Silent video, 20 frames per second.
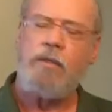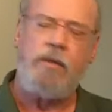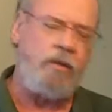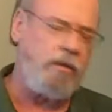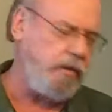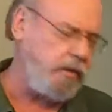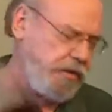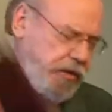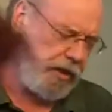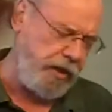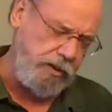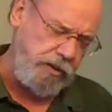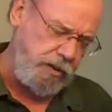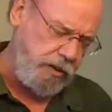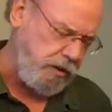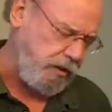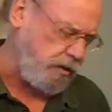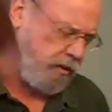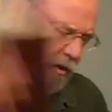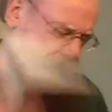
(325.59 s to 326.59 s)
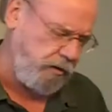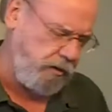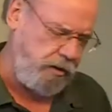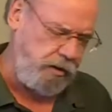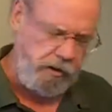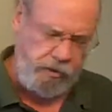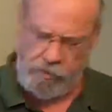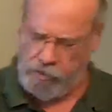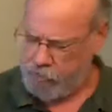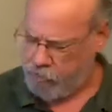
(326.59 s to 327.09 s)
So Lord, teach
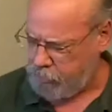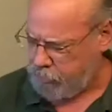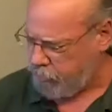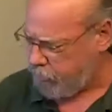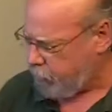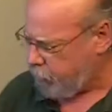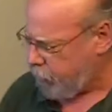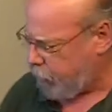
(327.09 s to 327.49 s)
us